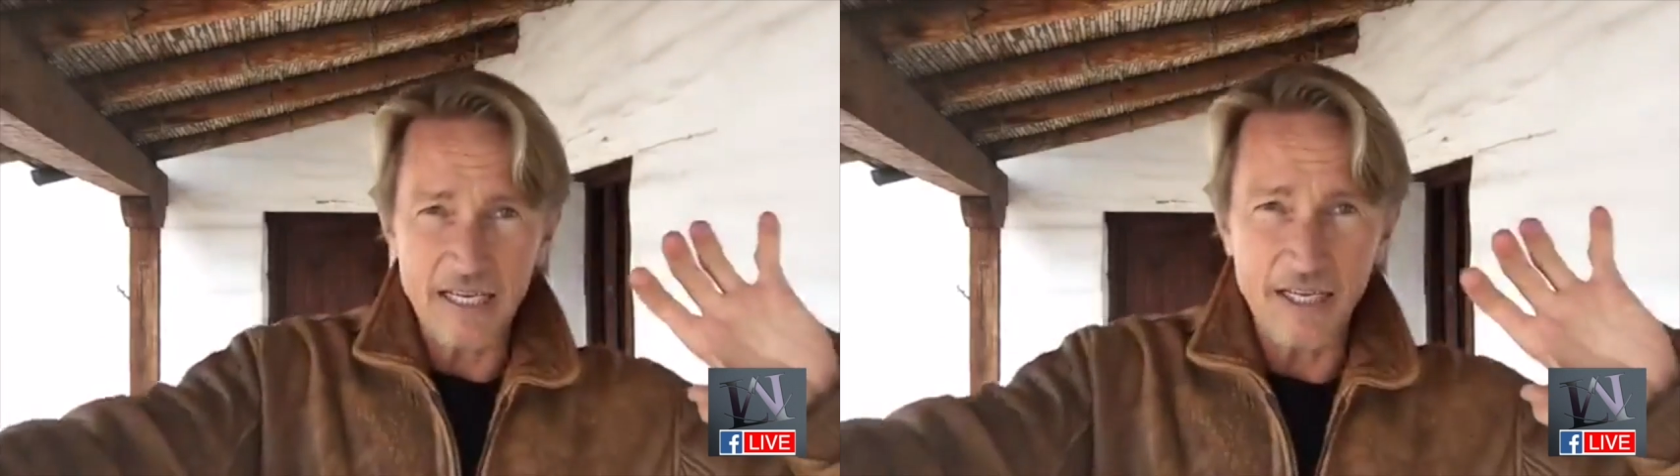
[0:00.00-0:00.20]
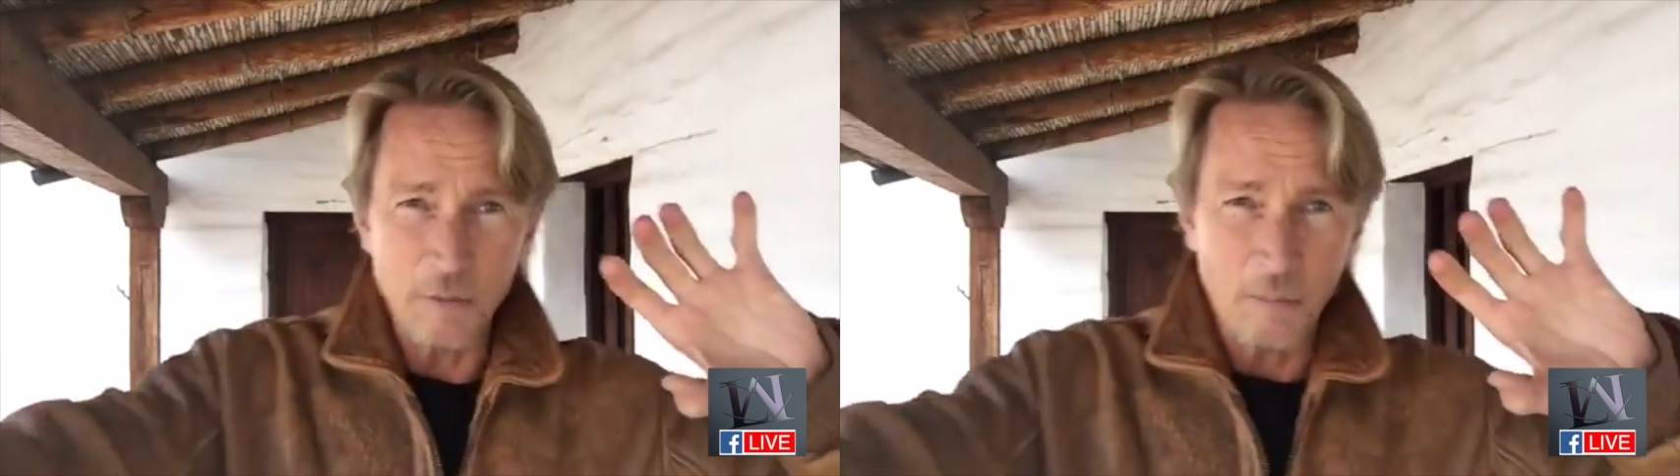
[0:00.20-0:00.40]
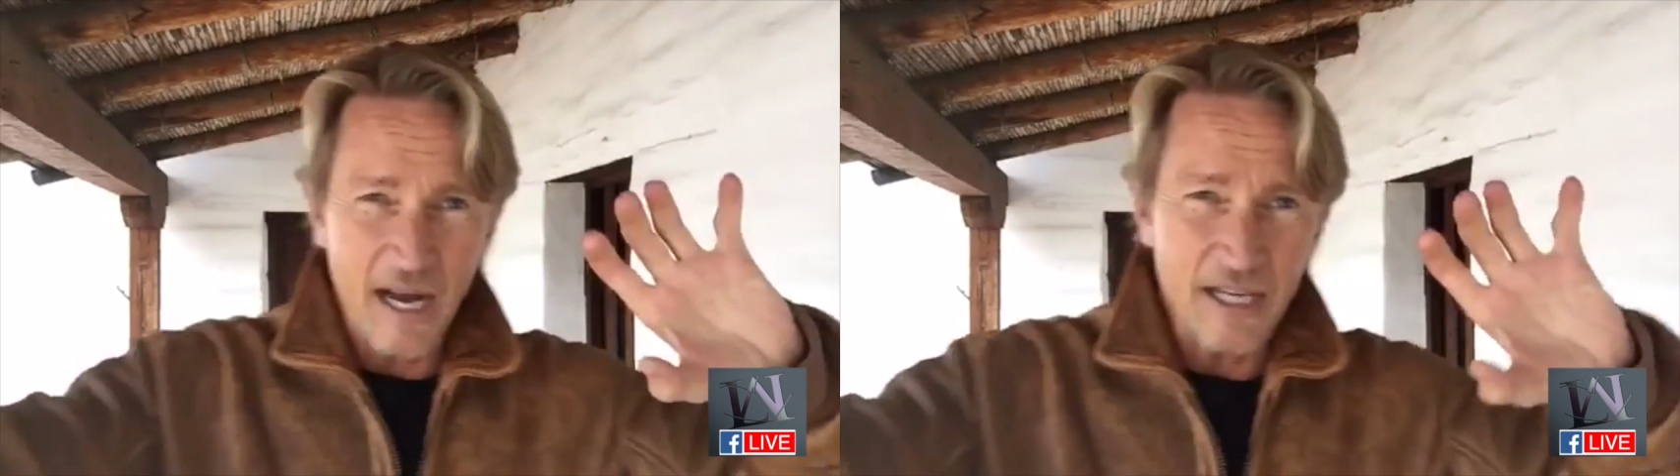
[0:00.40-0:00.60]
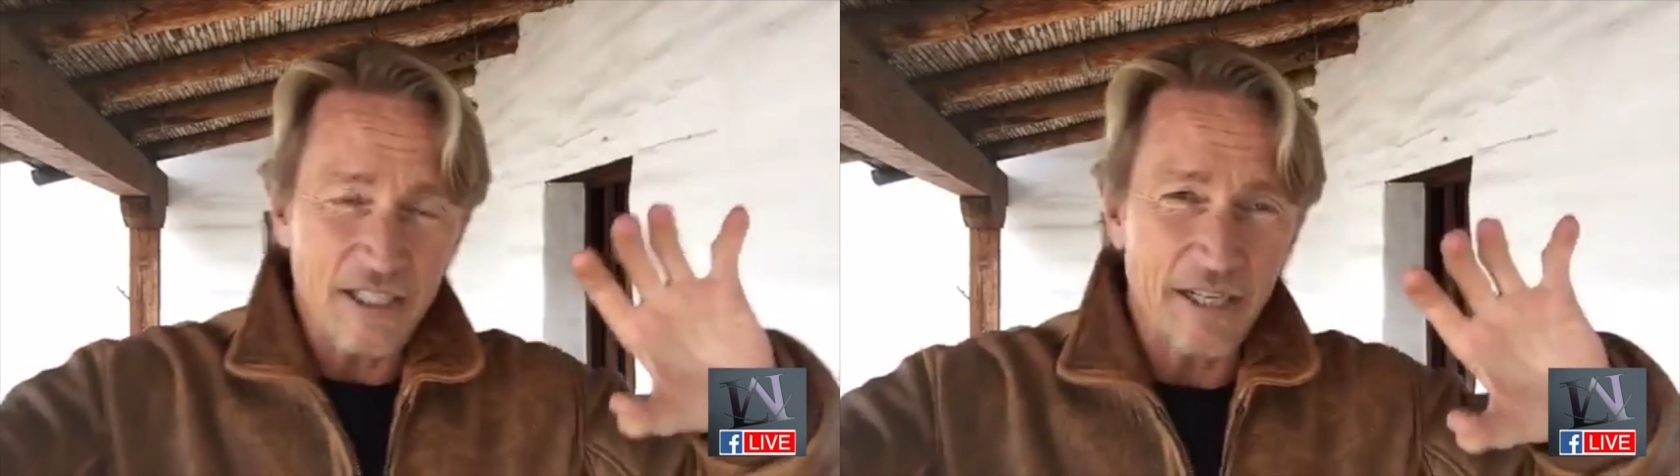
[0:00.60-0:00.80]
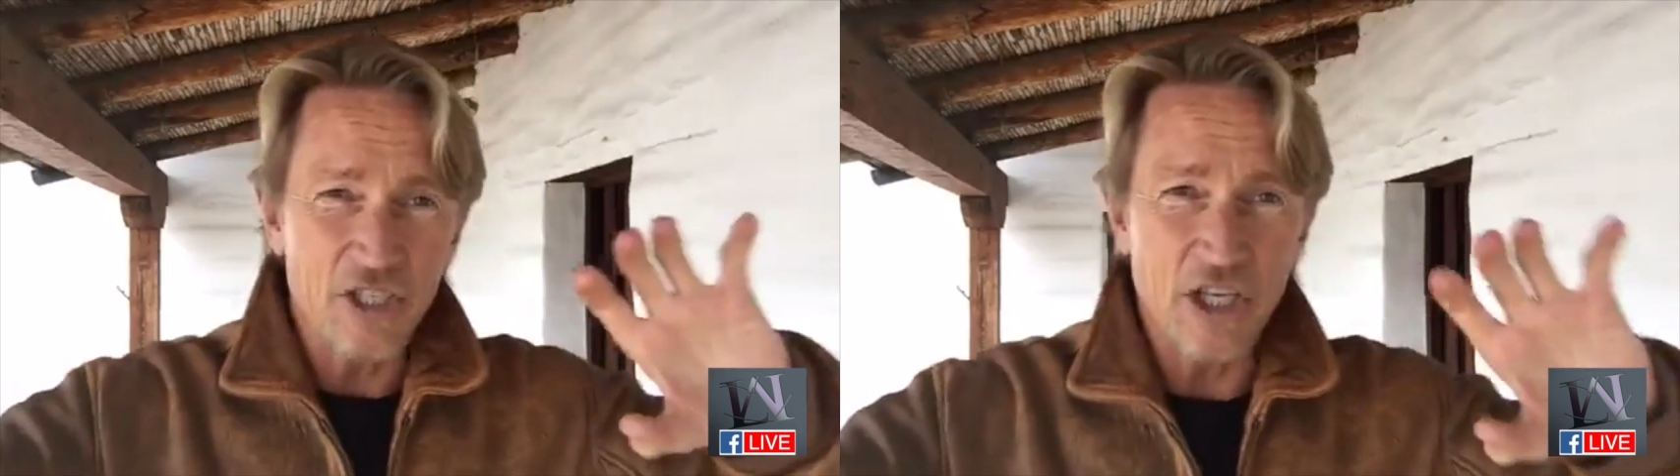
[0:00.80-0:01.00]
into the
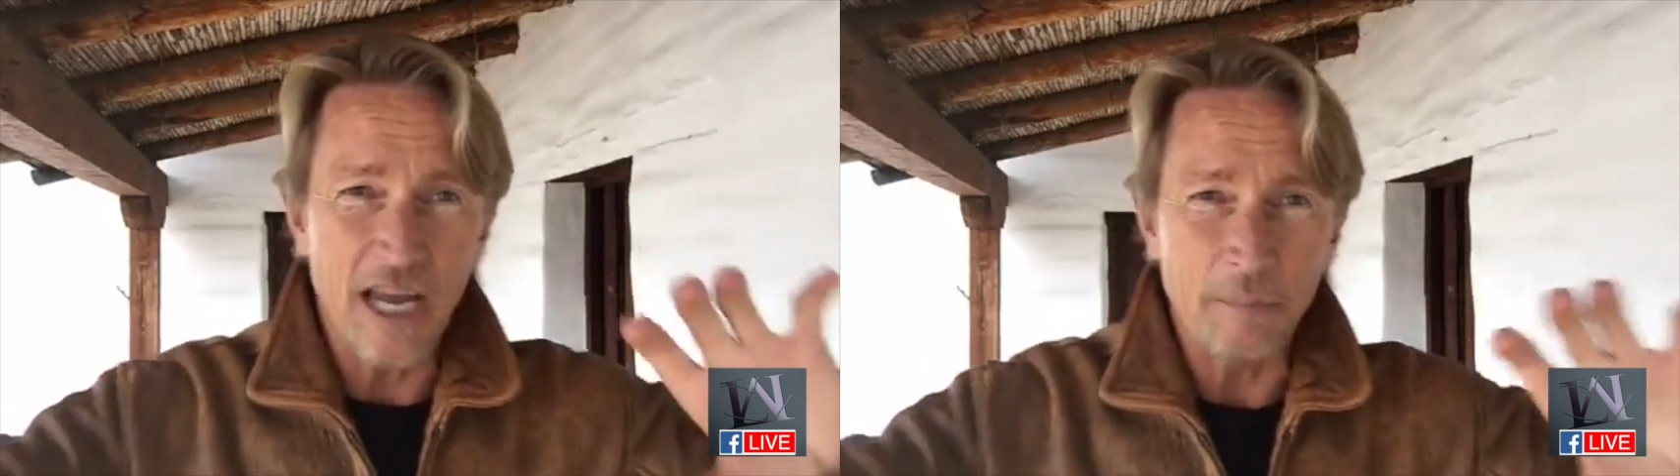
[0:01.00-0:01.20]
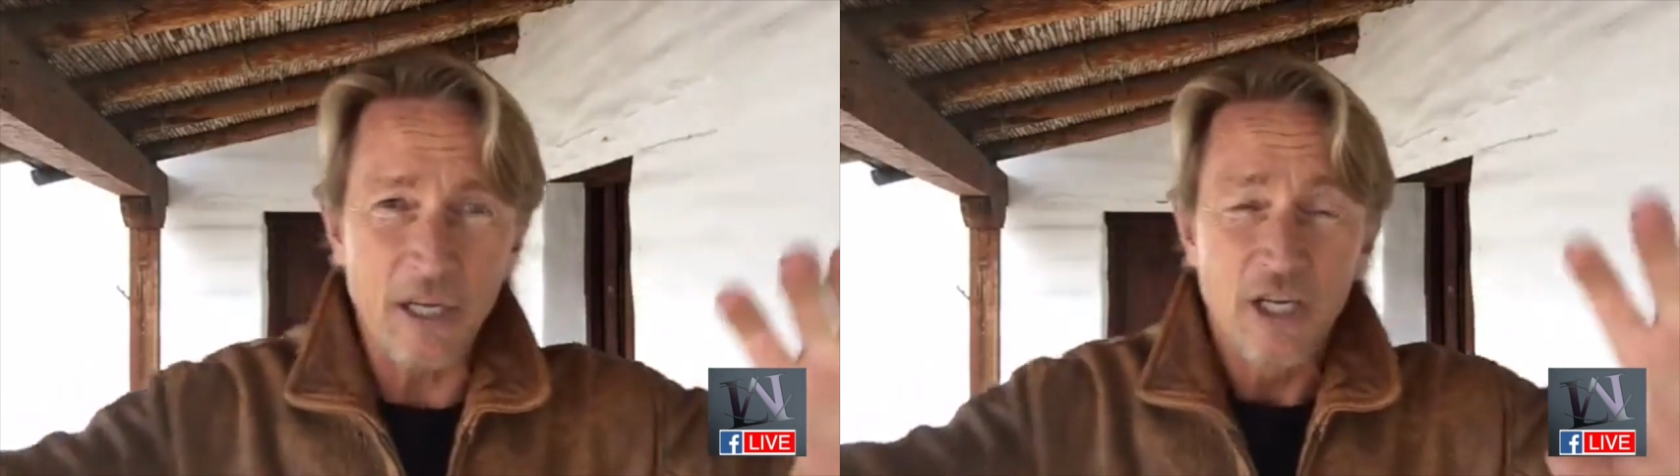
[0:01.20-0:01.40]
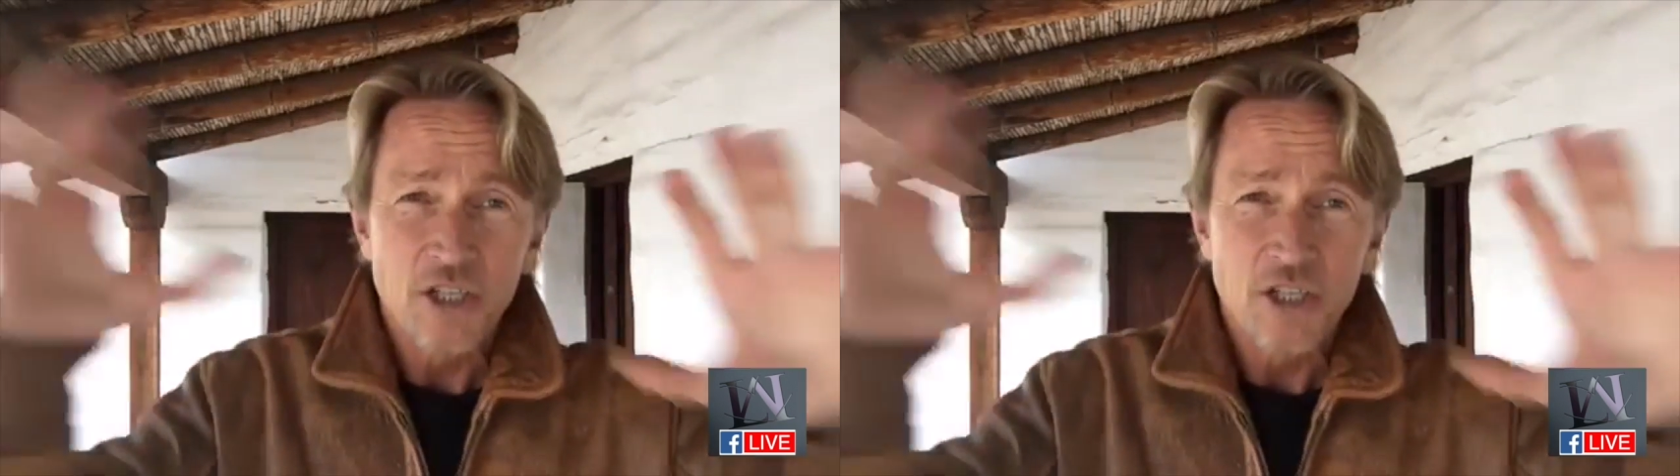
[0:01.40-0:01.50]
mindset of a champion.